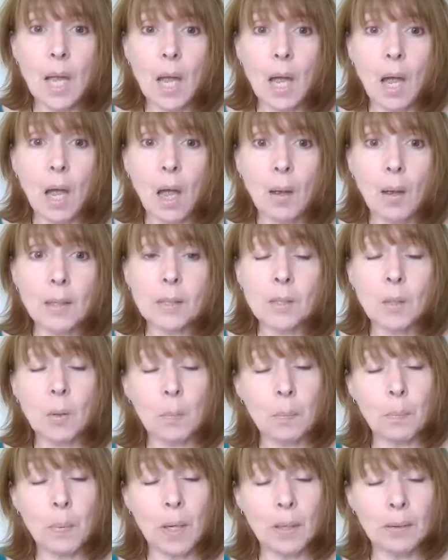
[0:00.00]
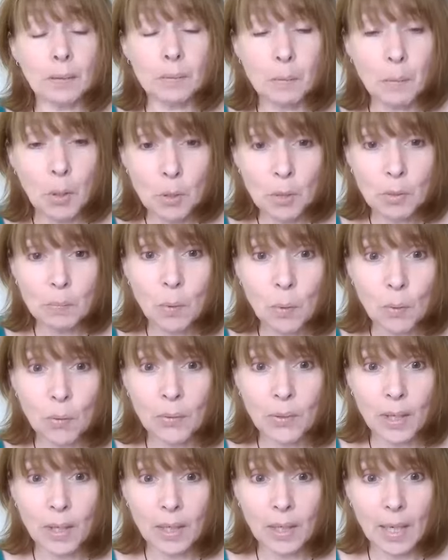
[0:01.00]
But the most
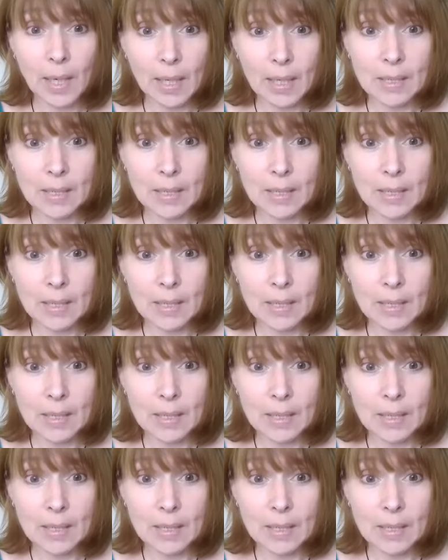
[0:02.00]
important thing